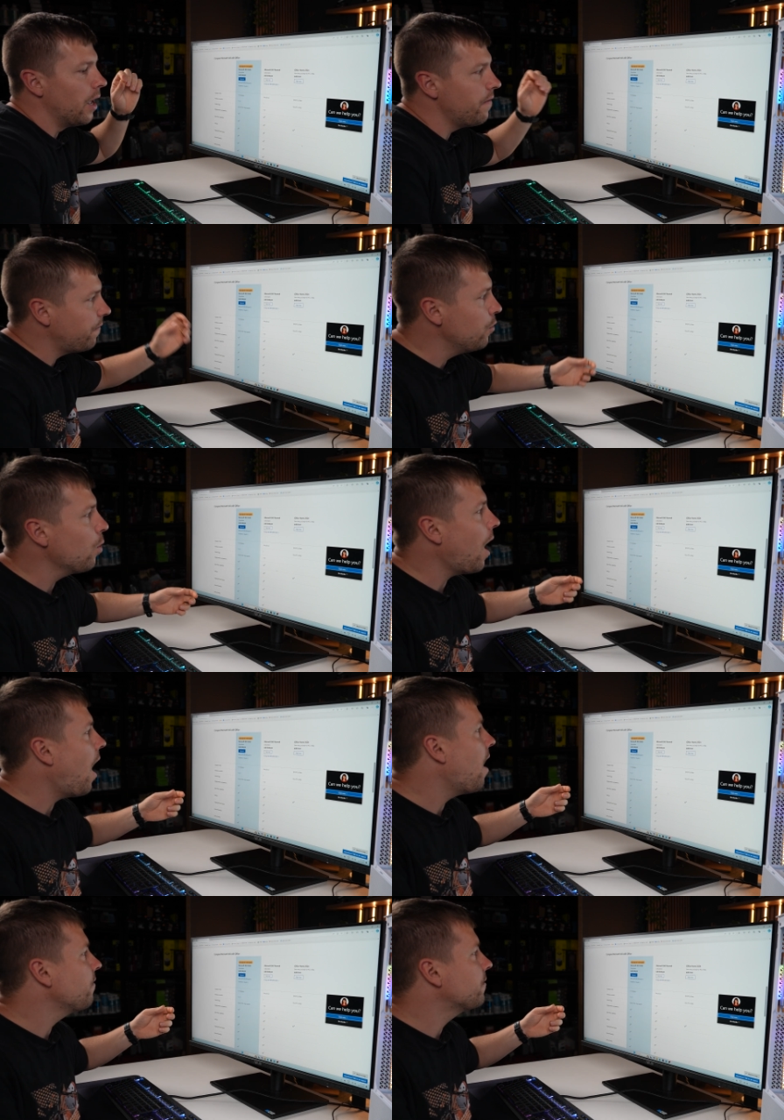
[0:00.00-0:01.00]
if you are
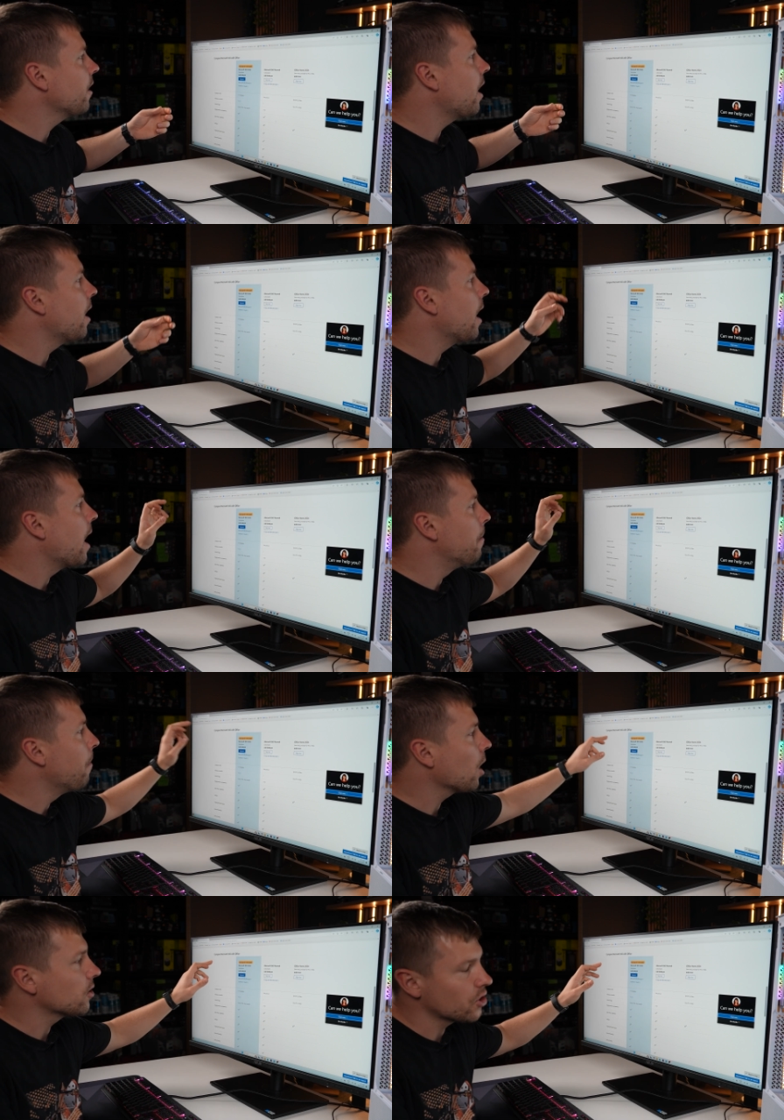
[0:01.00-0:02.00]
after uh,
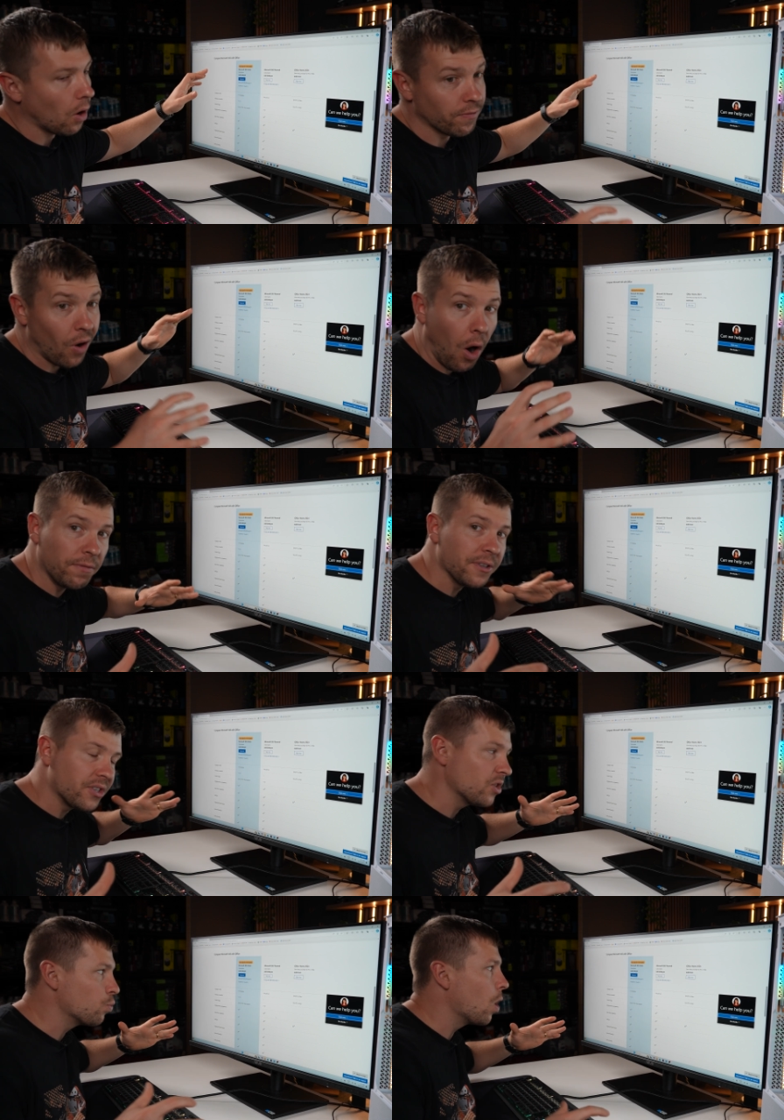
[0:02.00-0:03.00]
Microsoft
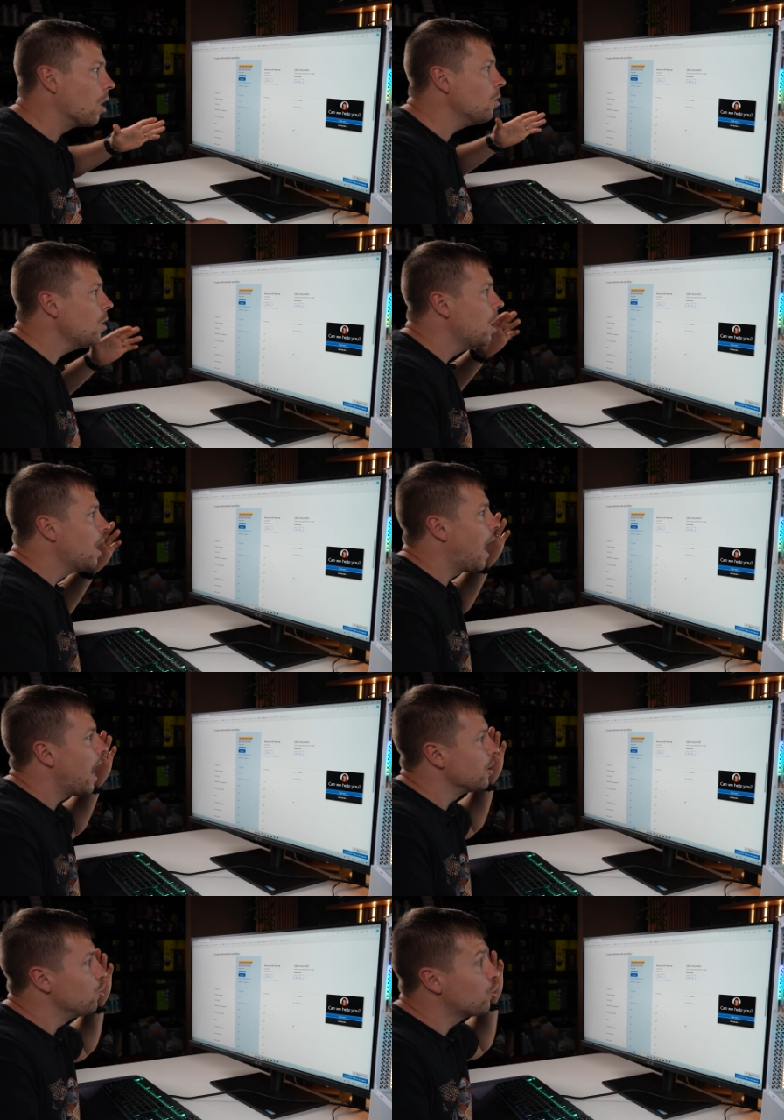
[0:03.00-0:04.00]
Office as well,
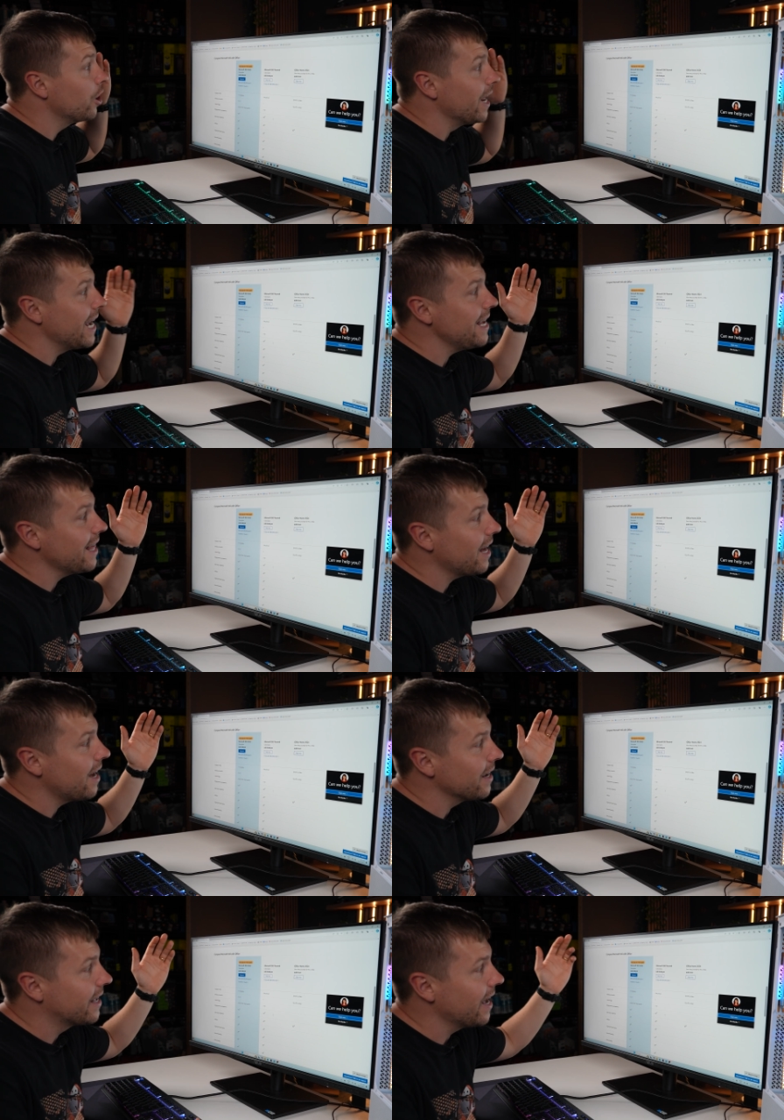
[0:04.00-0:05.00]
uh, you can
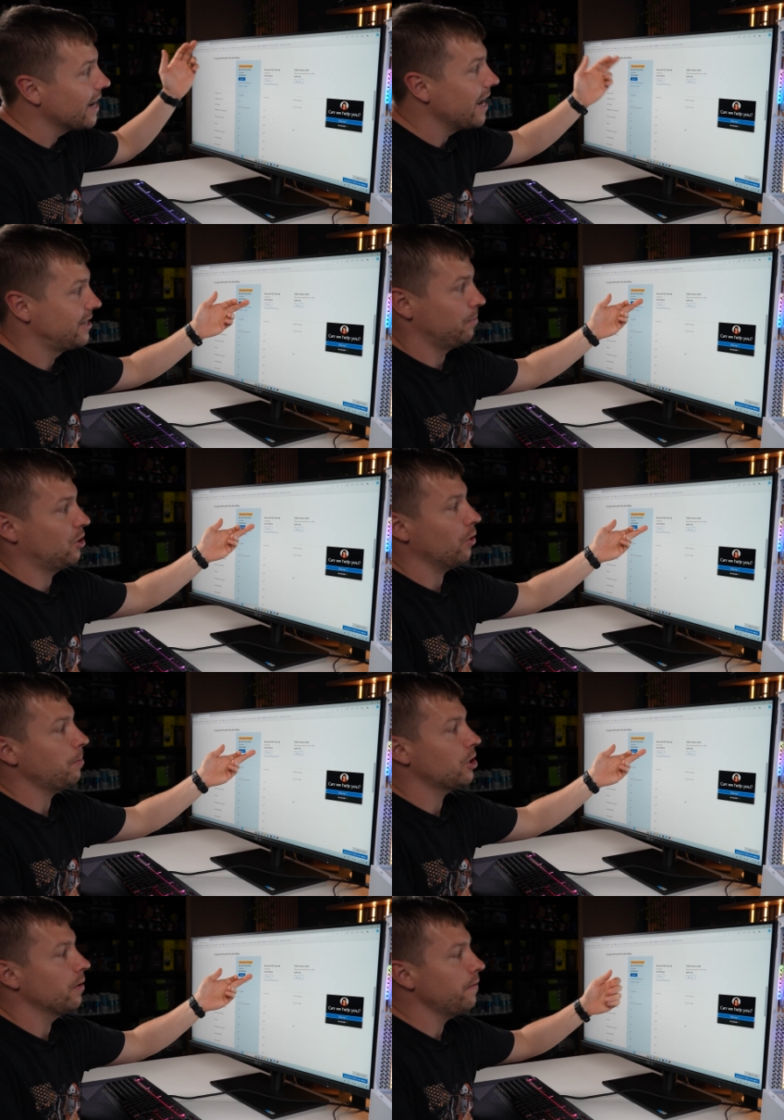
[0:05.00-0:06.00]
either get a
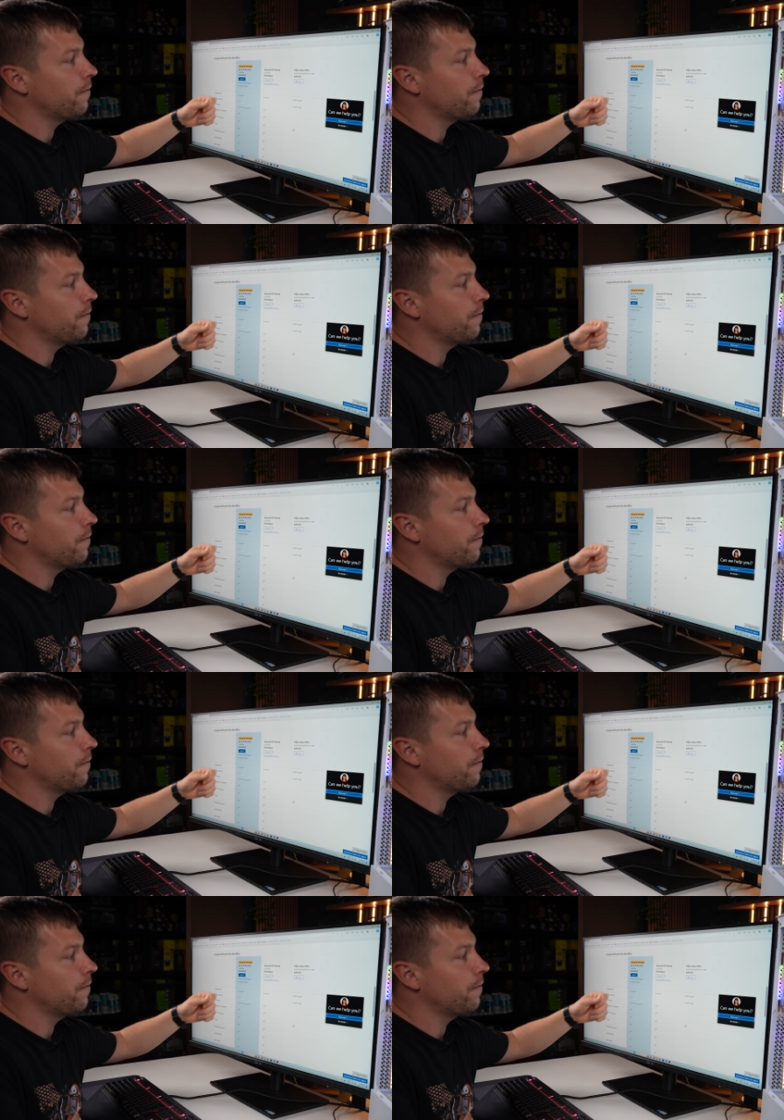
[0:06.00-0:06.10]
subscription